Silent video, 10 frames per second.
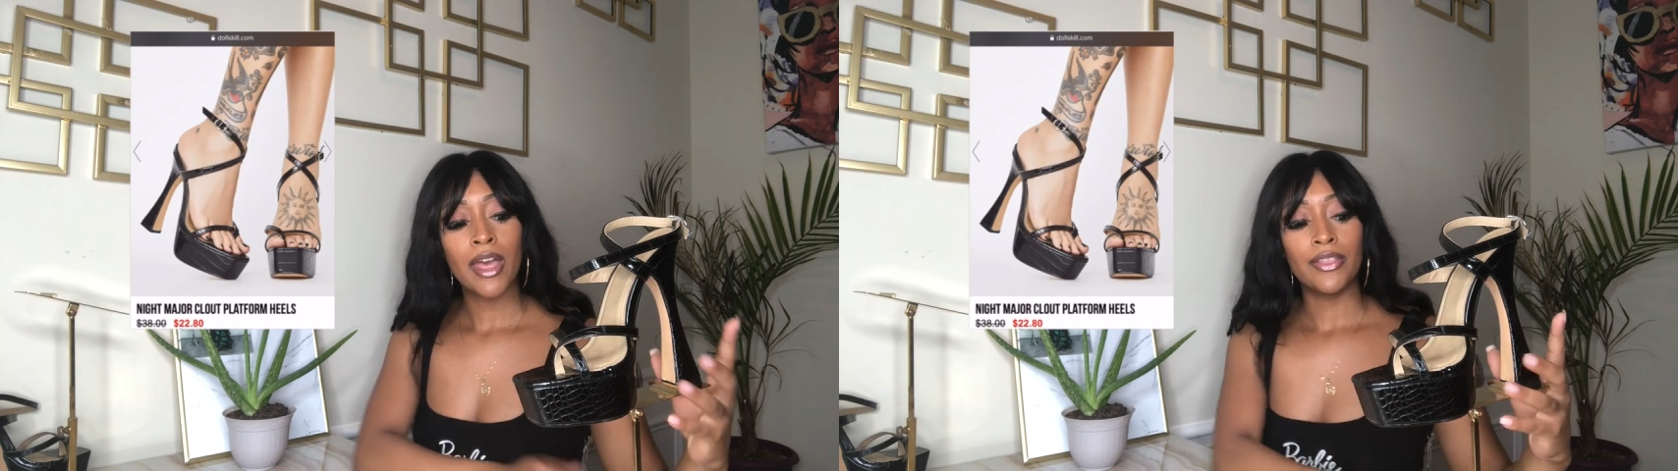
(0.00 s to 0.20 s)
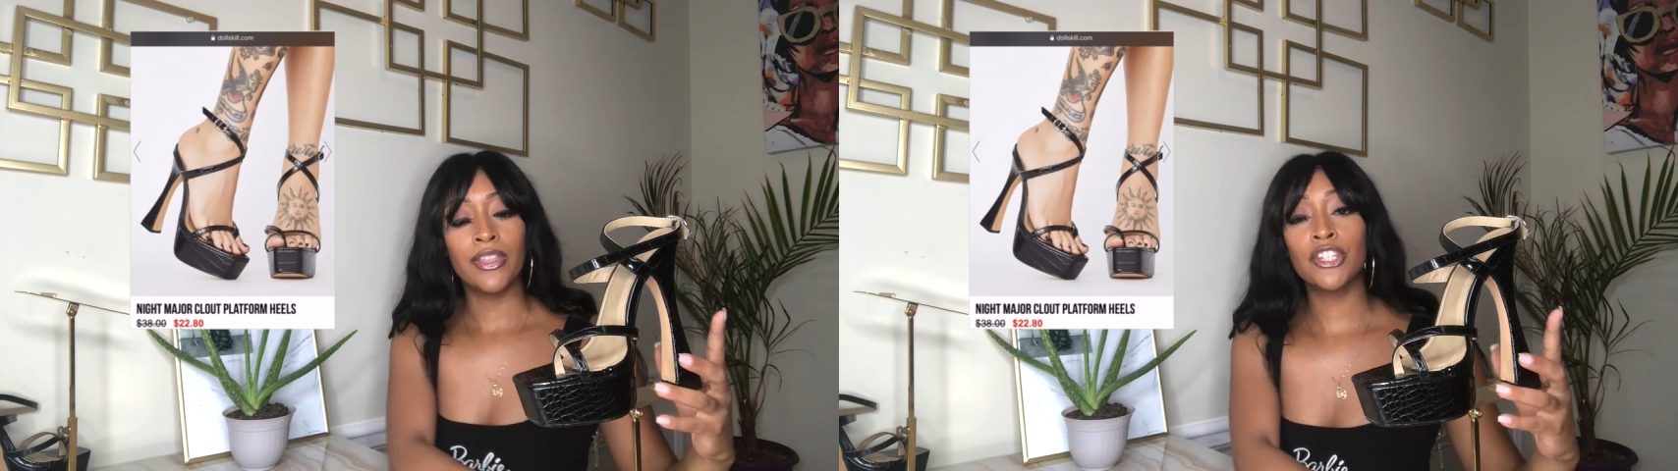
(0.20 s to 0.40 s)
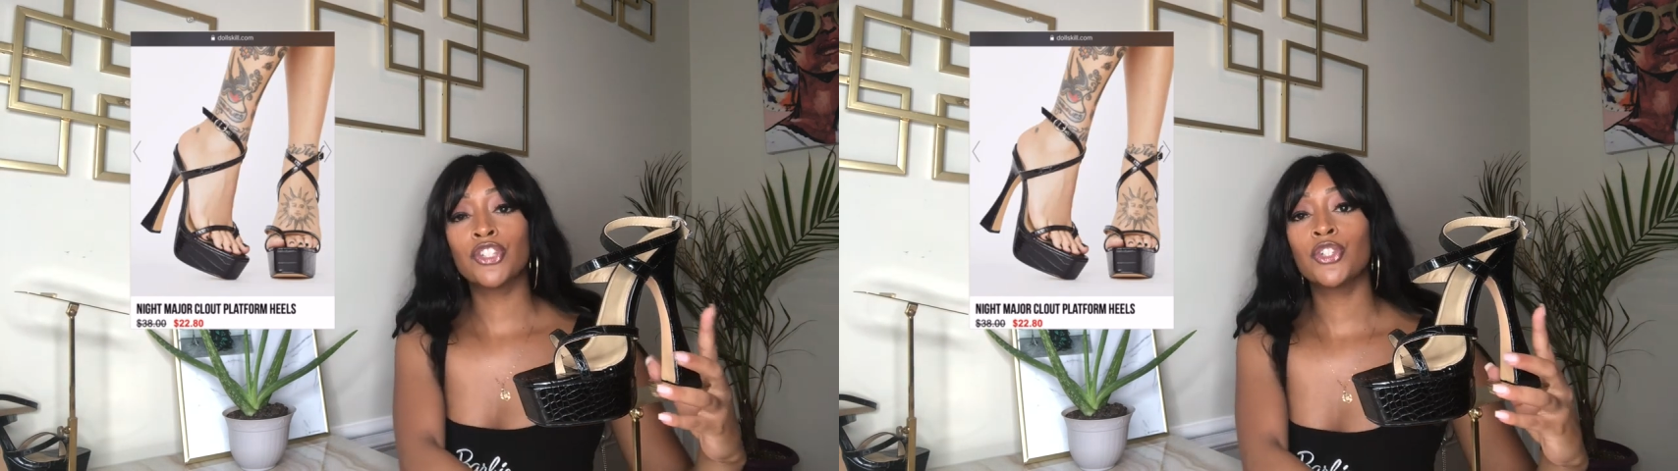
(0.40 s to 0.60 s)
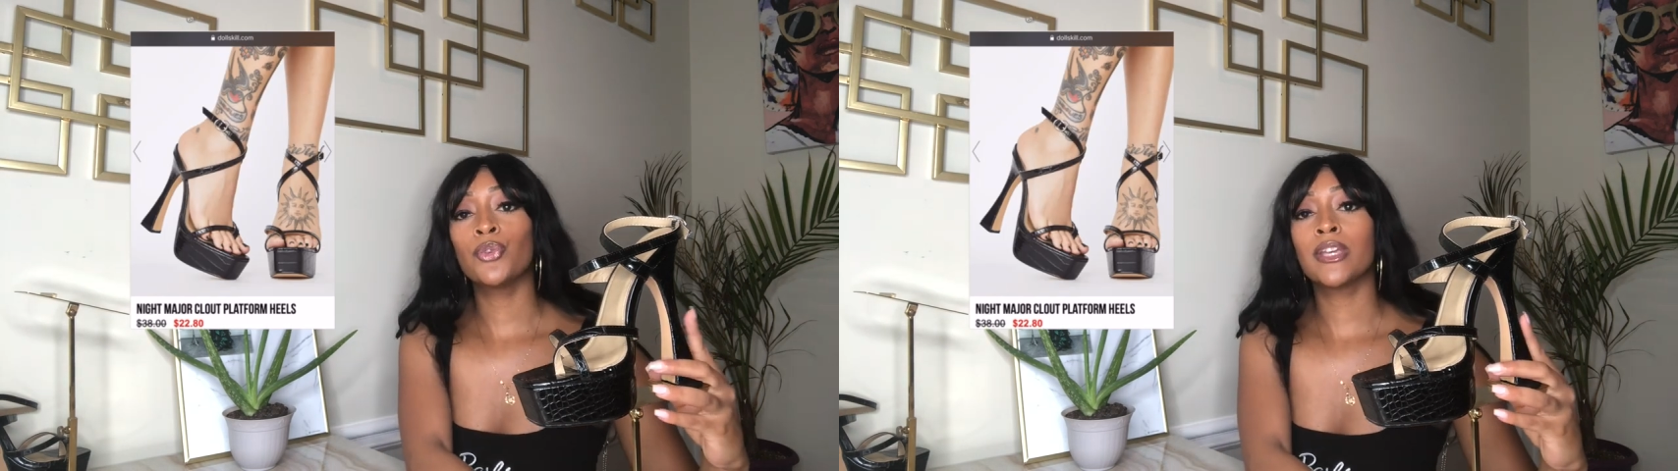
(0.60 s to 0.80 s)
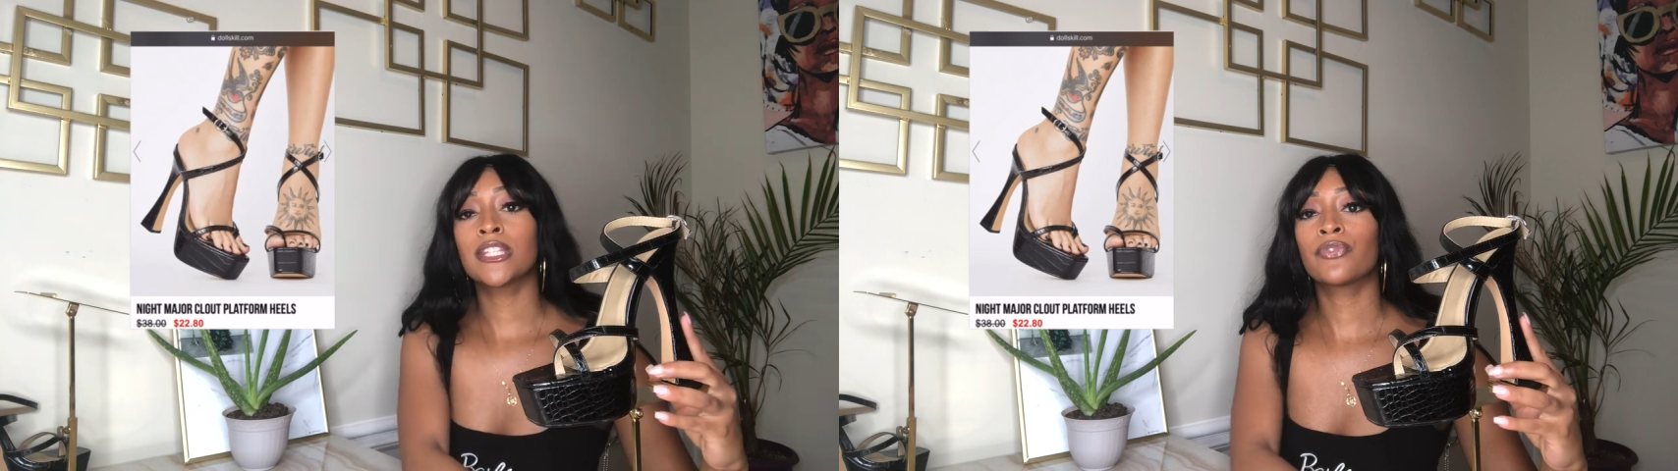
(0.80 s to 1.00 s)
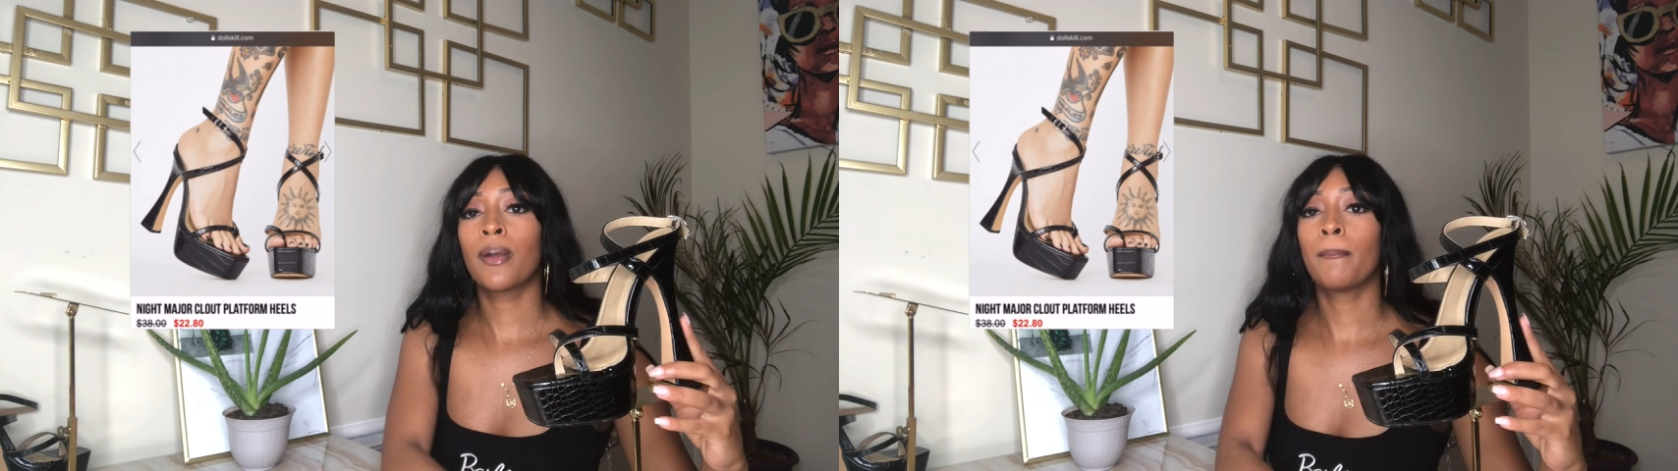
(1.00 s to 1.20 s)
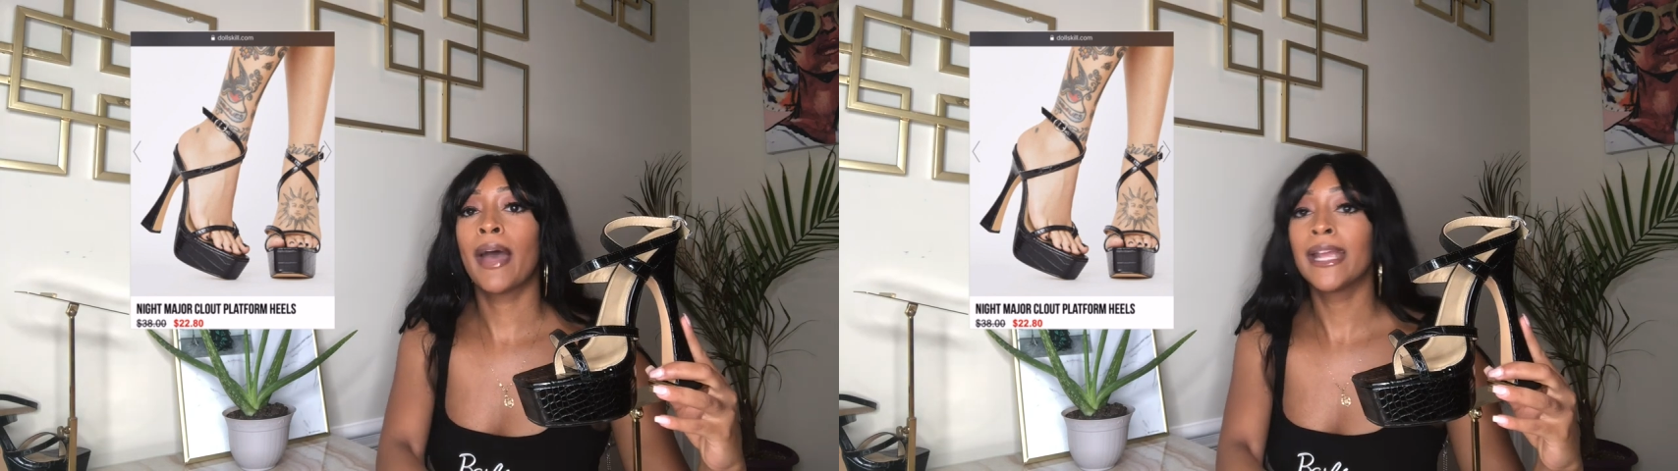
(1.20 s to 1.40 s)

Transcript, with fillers: This shoe is from my